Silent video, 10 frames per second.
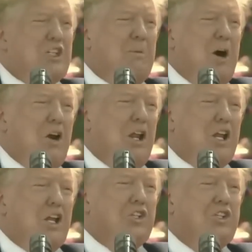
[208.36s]
Modi
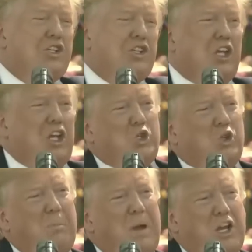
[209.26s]
is the
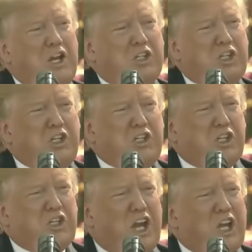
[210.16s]
tremendously
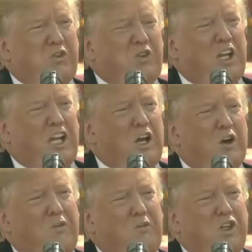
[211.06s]
successful
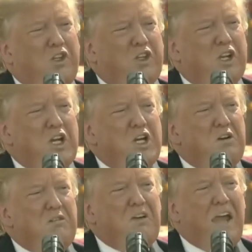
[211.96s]
leader of this
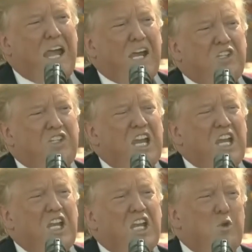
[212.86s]
vast
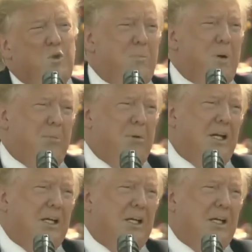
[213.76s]
Indian Republic.